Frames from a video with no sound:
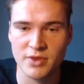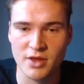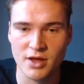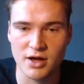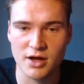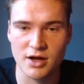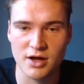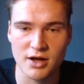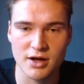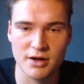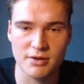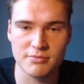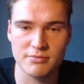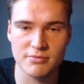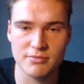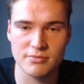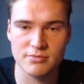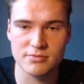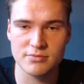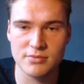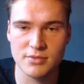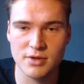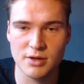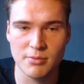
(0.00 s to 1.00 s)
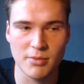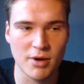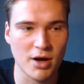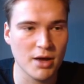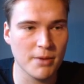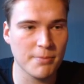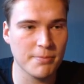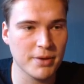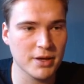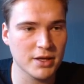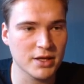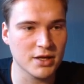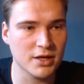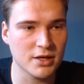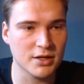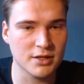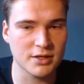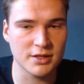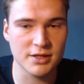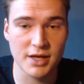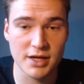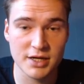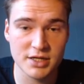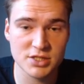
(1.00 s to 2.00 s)
Uh, in my
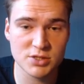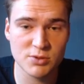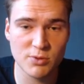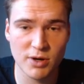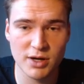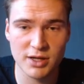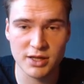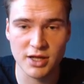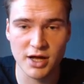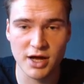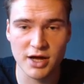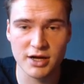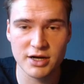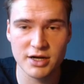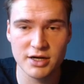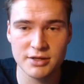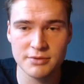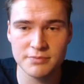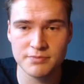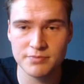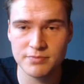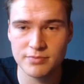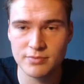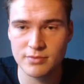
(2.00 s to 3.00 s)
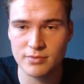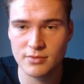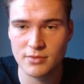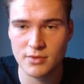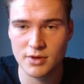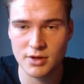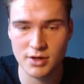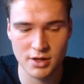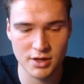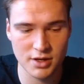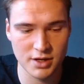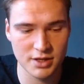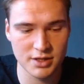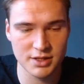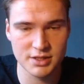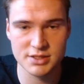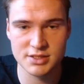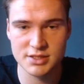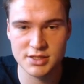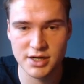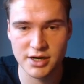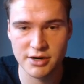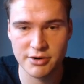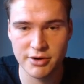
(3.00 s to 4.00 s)
opinion, that is quite likely uh, in this
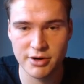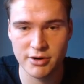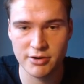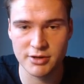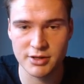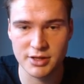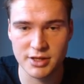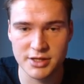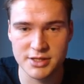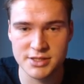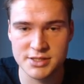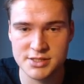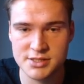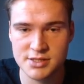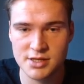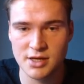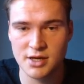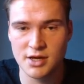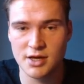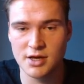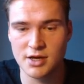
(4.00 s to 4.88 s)
scenario at least.